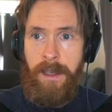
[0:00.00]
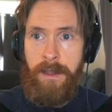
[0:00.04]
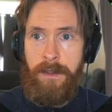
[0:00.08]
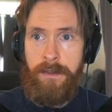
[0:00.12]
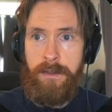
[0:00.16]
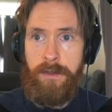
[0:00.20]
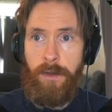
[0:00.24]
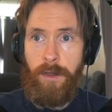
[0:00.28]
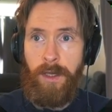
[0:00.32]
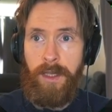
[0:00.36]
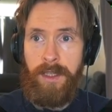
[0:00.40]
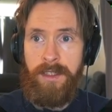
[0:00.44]

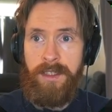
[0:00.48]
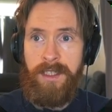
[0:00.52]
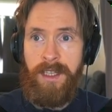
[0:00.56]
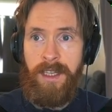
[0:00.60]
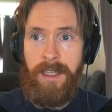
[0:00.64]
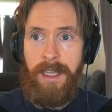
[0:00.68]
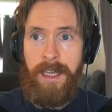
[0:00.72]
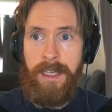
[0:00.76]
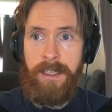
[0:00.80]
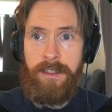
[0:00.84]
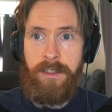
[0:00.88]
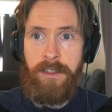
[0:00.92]
So you can
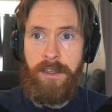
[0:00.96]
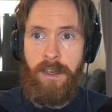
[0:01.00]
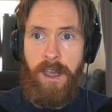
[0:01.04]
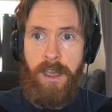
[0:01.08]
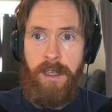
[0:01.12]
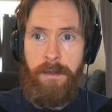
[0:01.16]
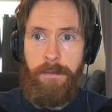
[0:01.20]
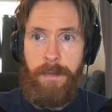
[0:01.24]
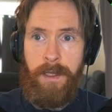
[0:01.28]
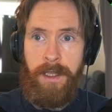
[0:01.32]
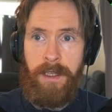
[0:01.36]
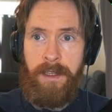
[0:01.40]
see the
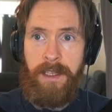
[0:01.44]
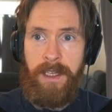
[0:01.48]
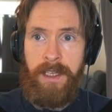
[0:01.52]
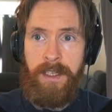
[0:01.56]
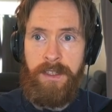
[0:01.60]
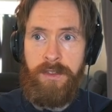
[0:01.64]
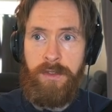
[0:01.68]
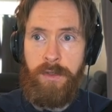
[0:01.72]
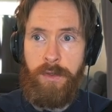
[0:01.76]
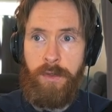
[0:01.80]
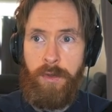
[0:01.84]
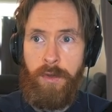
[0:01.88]
assignment
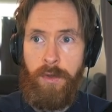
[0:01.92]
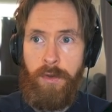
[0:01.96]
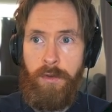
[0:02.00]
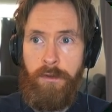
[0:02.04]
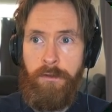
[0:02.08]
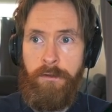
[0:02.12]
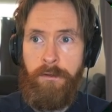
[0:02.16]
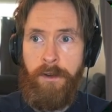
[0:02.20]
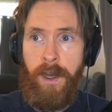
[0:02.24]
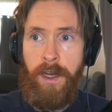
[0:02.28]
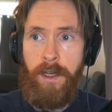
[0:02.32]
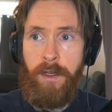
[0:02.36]
is
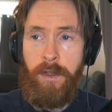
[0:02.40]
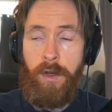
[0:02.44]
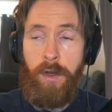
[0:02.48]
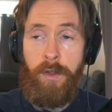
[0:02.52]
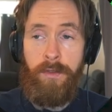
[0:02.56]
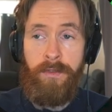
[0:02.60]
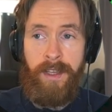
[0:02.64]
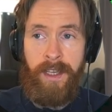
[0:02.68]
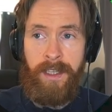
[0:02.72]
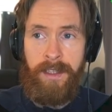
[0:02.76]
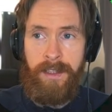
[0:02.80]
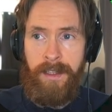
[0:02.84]
to find
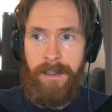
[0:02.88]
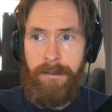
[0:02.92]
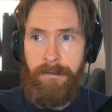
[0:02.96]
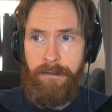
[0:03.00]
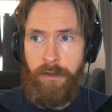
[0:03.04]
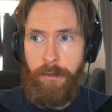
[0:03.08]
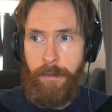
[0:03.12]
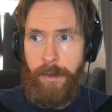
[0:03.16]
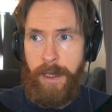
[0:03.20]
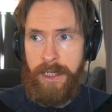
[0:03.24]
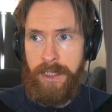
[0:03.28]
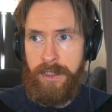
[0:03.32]
contact
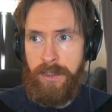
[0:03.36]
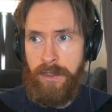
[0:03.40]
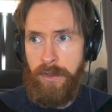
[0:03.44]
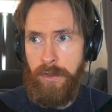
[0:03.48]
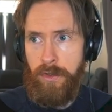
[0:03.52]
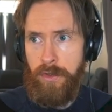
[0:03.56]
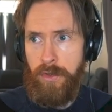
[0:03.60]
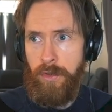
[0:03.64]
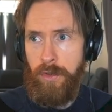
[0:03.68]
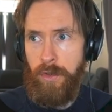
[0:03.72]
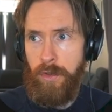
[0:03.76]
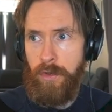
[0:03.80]

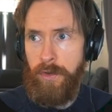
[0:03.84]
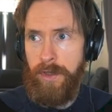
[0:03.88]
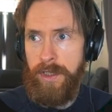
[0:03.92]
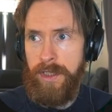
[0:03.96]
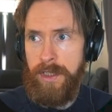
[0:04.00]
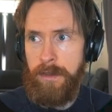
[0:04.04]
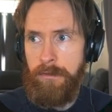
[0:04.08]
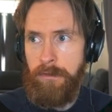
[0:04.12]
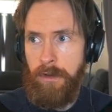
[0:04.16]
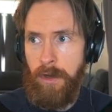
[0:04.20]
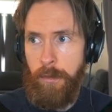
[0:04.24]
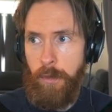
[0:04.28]
information to
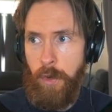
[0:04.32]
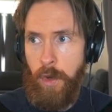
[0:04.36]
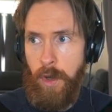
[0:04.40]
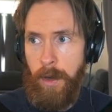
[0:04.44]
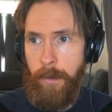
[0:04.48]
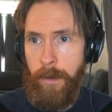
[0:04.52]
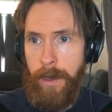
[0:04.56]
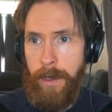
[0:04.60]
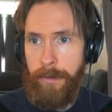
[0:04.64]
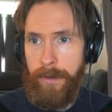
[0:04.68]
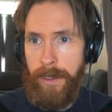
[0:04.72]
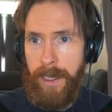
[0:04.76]
Chris from
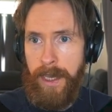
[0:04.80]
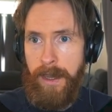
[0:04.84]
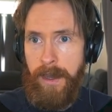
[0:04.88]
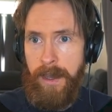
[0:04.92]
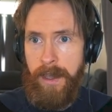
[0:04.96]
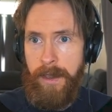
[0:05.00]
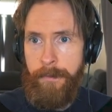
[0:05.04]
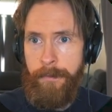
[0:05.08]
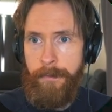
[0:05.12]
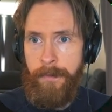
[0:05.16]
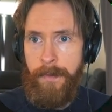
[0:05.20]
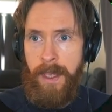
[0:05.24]
All About
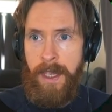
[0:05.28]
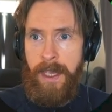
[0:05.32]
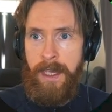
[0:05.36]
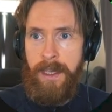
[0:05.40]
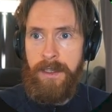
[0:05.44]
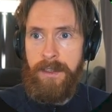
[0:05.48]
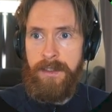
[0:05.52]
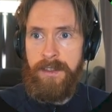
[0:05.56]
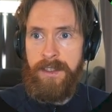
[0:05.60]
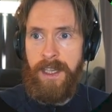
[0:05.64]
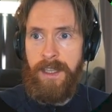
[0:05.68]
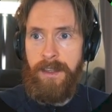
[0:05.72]
AI,
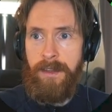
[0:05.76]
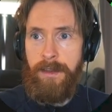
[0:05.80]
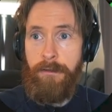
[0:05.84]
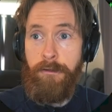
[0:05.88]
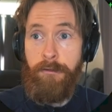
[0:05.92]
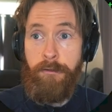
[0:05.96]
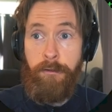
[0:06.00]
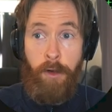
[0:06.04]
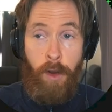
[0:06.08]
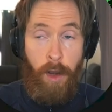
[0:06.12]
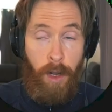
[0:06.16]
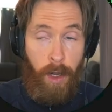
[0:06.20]
send the
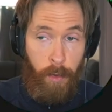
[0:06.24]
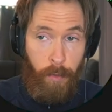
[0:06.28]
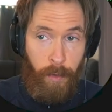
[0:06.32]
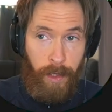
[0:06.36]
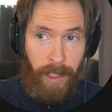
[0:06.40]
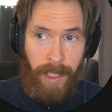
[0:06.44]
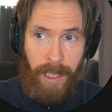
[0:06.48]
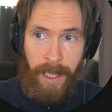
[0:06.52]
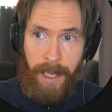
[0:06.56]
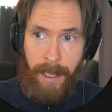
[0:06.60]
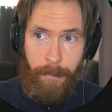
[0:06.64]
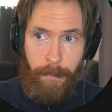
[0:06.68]

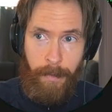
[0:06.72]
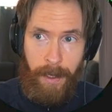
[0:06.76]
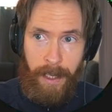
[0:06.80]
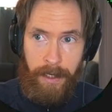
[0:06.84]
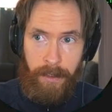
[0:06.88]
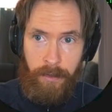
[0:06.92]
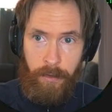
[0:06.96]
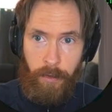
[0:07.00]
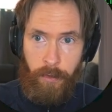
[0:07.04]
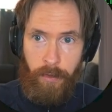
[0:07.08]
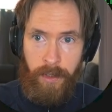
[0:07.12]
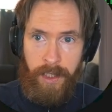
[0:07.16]
following
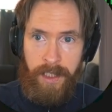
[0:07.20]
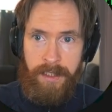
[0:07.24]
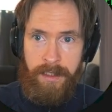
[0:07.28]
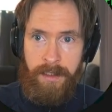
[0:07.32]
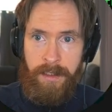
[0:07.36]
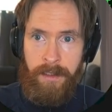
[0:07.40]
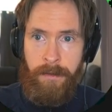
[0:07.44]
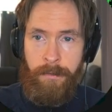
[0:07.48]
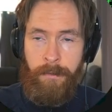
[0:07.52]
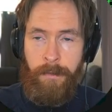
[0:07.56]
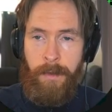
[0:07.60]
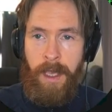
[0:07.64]
email to
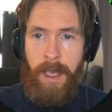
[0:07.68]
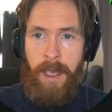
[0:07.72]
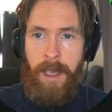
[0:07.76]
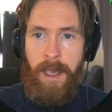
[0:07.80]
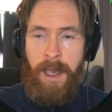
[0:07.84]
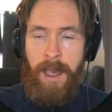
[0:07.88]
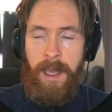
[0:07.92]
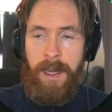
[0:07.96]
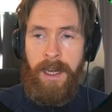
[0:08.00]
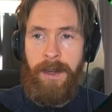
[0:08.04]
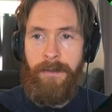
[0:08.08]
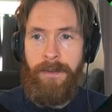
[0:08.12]
Chris,
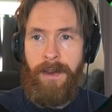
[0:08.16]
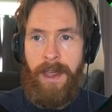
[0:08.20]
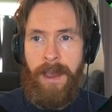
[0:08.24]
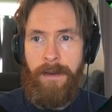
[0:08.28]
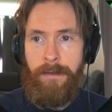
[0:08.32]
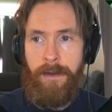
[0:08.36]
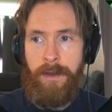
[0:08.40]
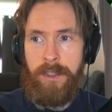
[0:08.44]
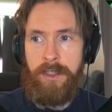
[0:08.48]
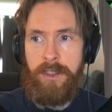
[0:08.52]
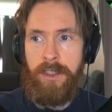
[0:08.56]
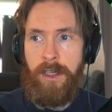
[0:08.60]
and here we
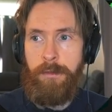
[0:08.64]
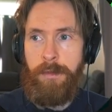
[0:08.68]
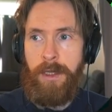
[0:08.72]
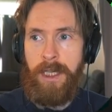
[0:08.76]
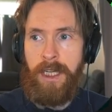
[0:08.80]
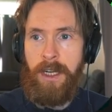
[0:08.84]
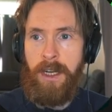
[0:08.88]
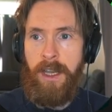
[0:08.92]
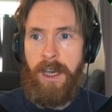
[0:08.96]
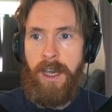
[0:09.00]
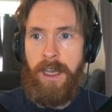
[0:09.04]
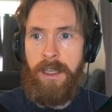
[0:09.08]
have our
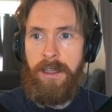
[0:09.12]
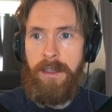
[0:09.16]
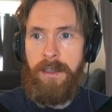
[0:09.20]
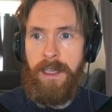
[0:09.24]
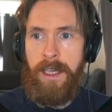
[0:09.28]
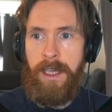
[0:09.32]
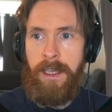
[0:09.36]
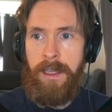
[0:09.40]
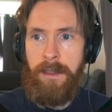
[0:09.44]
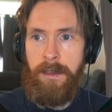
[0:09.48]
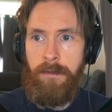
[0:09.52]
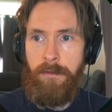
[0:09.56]
subject
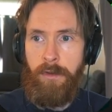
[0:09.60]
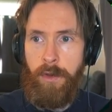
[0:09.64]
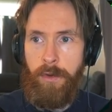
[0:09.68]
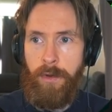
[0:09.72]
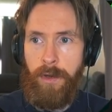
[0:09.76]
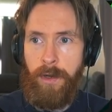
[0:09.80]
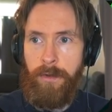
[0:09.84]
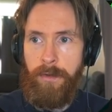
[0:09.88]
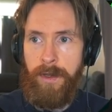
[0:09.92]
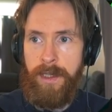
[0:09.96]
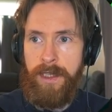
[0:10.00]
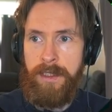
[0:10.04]
line, interview
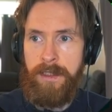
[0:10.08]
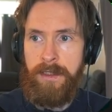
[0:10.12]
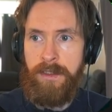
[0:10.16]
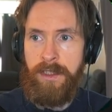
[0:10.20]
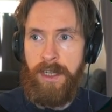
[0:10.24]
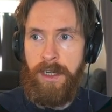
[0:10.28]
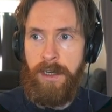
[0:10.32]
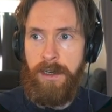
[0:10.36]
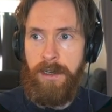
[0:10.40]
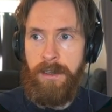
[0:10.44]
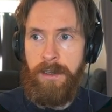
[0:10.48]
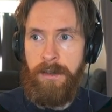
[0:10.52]
request,
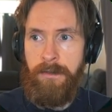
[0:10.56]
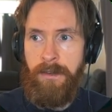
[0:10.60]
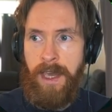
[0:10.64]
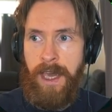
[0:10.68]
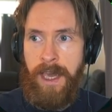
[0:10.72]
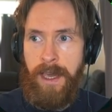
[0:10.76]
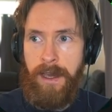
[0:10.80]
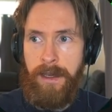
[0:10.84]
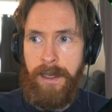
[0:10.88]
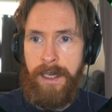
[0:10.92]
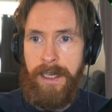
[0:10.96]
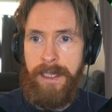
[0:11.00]
generative
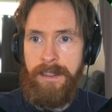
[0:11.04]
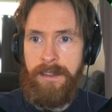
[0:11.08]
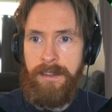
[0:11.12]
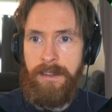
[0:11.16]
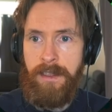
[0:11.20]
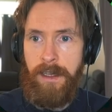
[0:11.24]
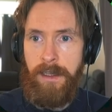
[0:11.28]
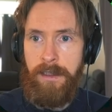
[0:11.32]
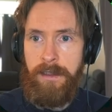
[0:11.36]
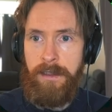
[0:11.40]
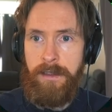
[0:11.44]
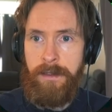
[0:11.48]
AI
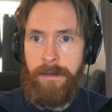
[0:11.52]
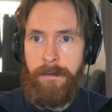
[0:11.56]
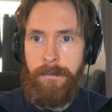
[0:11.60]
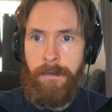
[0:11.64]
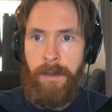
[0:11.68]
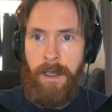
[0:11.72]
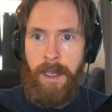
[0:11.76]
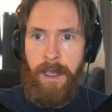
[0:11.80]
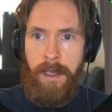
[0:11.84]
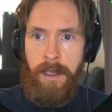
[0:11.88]
insights.